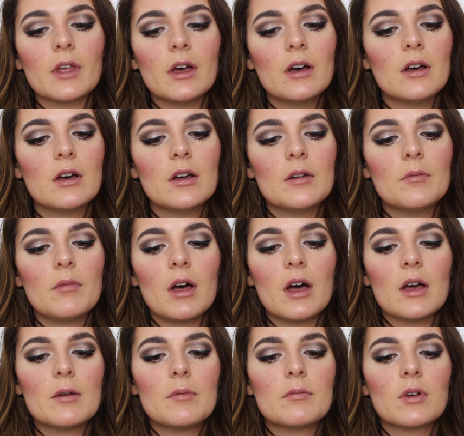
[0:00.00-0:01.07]

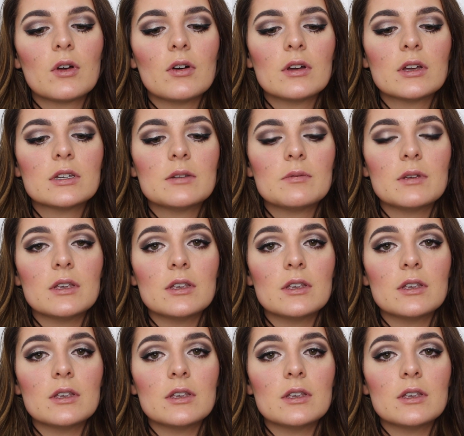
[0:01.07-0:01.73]
I'm going to be